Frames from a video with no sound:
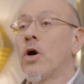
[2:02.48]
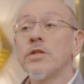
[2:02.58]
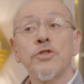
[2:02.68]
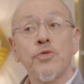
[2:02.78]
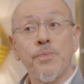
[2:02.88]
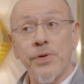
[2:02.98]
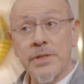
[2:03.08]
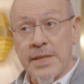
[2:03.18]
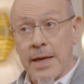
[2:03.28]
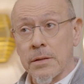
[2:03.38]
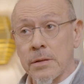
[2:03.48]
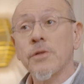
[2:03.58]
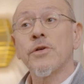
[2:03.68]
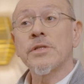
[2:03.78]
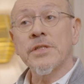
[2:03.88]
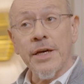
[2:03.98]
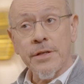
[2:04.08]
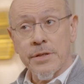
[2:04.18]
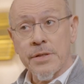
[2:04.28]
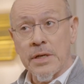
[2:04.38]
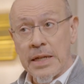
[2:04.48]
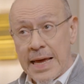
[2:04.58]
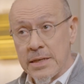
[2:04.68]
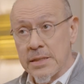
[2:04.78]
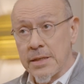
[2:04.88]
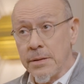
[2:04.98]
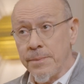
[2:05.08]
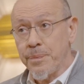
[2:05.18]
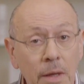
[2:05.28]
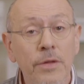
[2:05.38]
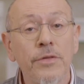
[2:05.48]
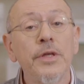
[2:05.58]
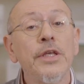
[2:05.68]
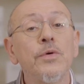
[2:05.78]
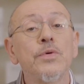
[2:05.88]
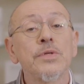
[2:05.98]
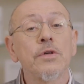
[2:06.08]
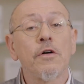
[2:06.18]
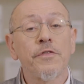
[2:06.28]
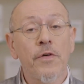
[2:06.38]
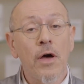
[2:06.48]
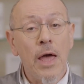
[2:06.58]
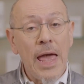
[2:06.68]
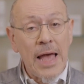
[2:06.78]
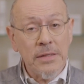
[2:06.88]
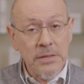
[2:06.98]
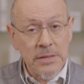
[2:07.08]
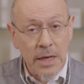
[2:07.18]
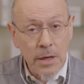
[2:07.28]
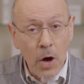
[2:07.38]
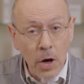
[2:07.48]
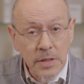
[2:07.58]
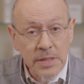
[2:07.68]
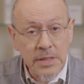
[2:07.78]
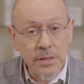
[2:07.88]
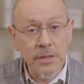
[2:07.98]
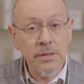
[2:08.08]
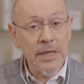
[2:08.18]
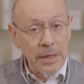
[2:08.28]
order to protect cutaneous elastin, the use of antioxidant